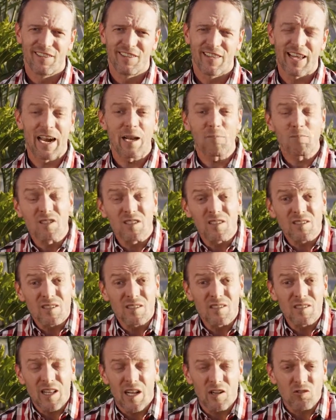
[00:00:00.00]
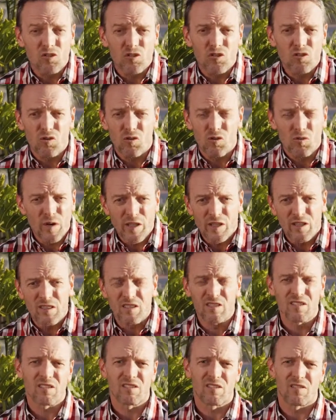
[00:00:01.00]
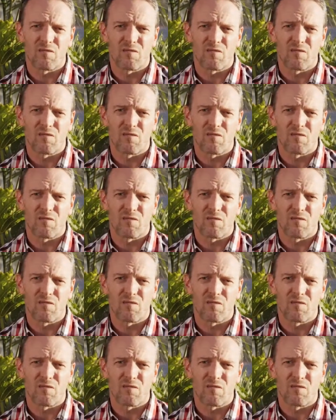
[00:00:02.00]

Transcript: that I'm still unsure whether this is